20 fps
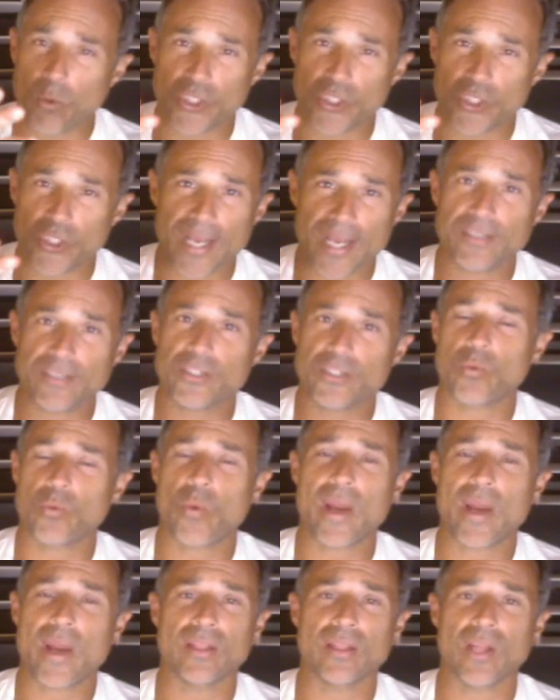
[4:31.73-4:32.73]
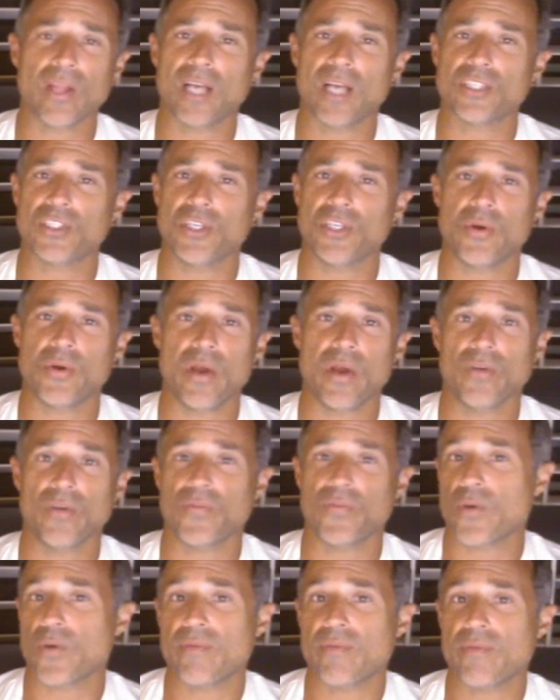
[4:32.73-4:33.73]
change your weight loss and your health
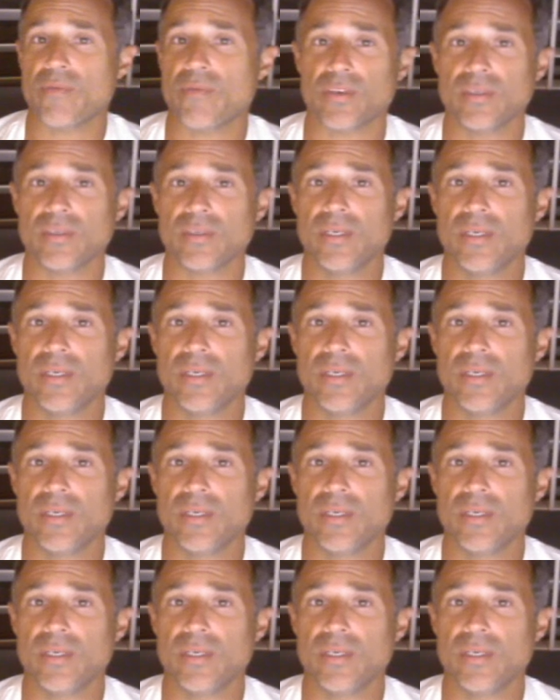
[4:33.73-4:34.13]
forever.